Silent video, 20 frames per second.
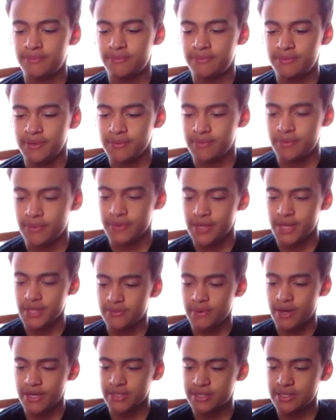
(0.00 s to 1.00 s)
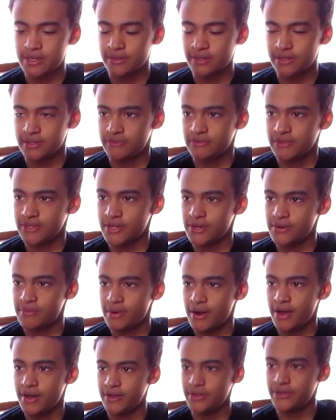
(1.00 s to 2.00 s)
people that's watching this video
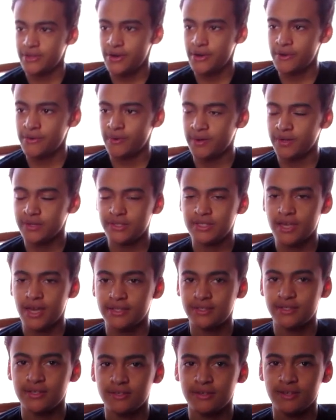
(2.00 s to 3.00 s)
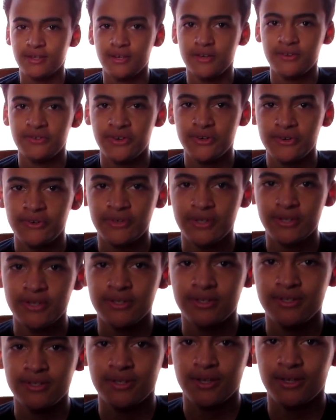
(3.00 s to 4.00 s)
probably know what Titan Hero
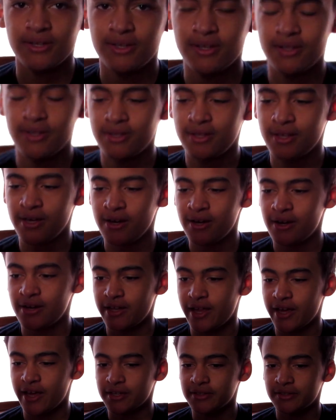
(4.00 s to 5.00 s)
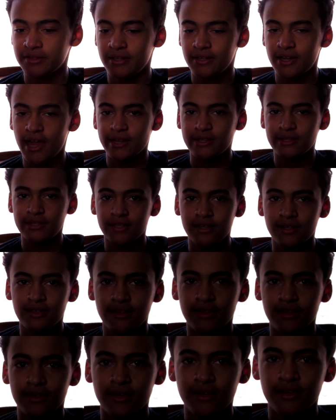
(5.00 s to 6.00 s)
is, so that they are like not
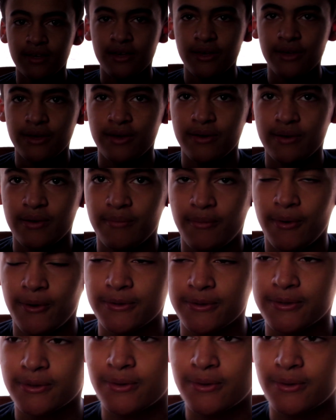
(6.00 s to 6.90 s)
the most